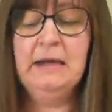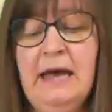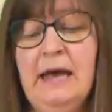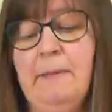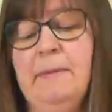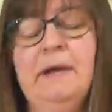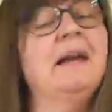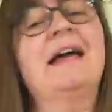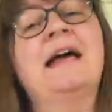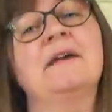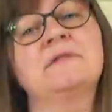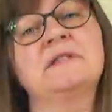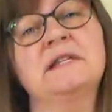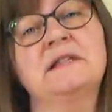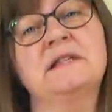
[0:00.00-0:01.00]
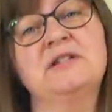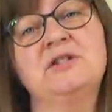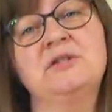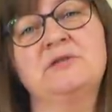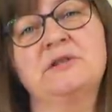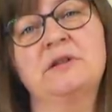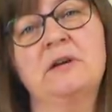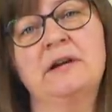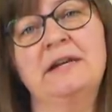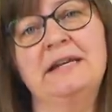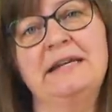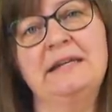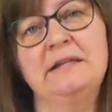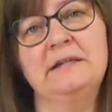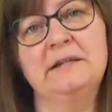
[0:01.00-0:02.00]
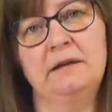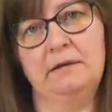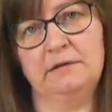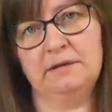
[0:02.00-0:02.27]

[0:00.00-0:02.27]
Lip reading: And I have seen these used a lot in India.